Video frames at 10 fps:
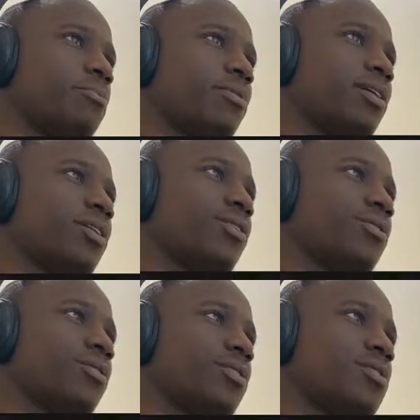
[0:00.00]
back,
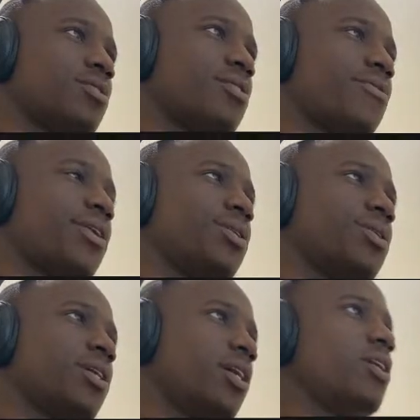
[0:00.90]
in the range,
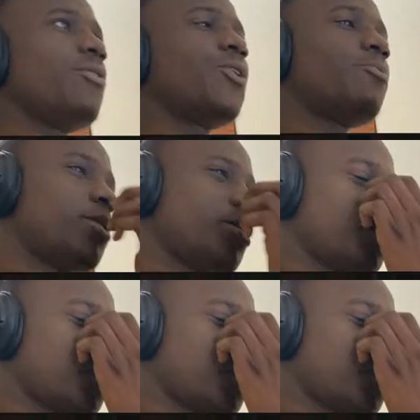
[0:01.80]
which means